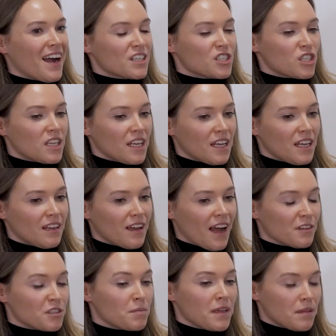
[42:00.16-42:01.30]
actually
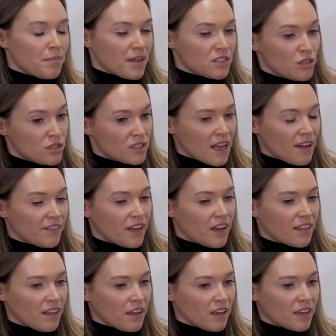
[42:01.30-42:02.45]
how to make the best use out of it, I
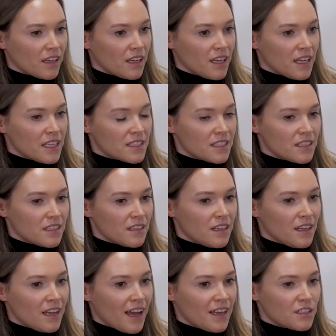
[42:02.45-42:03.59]
think it's
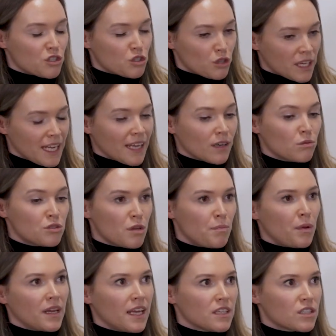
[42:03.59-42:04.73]
tricky. And also
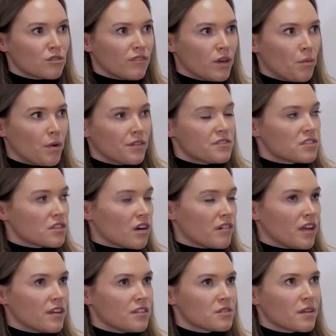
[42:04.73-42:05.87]
putting it into real world
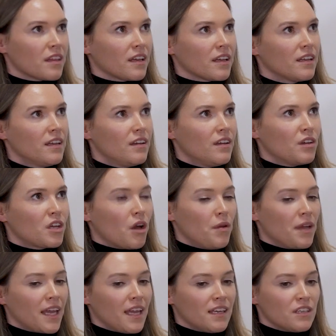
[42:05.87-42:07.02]
scenarios. So I think
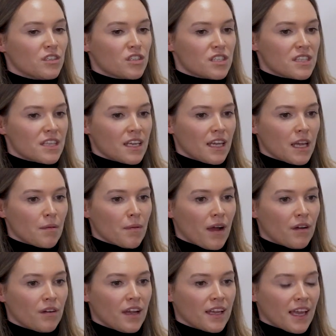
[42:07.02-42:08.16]
going in and just thinking
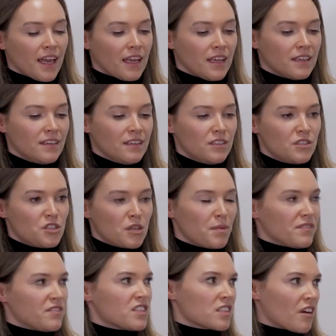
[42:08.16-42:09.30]
about, okay, doing a
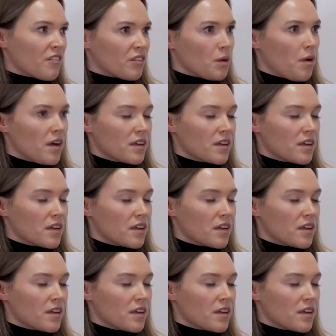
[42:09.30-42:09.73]
bit of discovery